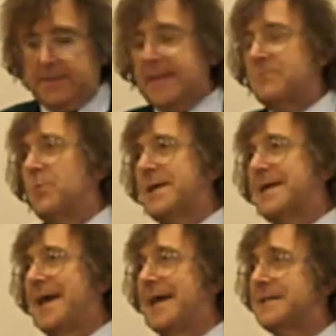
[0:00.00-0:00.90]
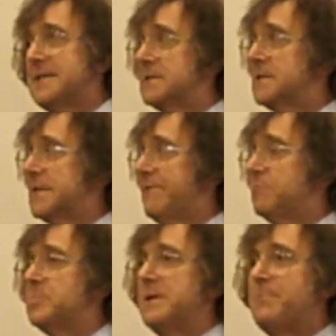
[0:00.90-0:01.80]
then we can
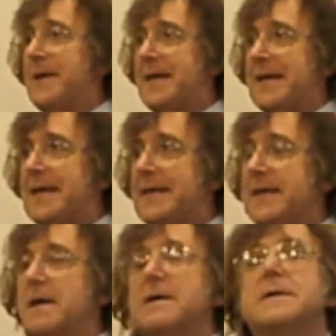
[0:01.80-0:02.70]
conceivably pay